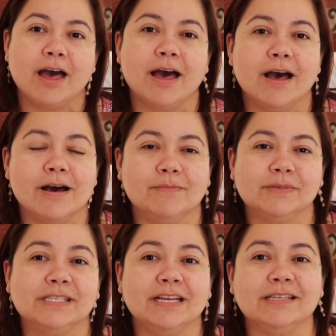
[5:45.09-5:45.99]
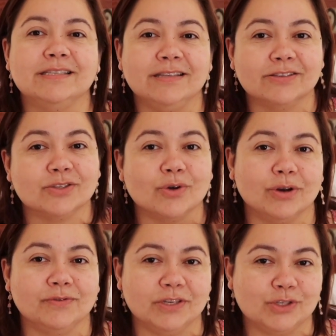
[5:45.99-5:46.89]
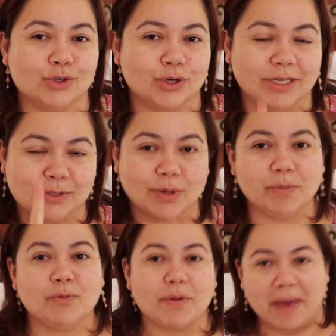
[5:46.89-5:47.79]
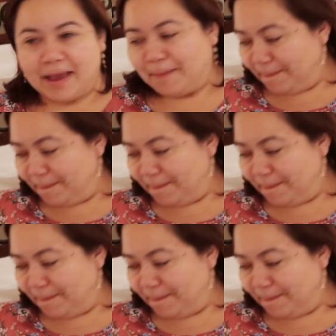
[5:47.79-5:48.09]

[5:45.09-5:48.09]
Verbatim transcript: um, since the start of this journey. So I'll be right back.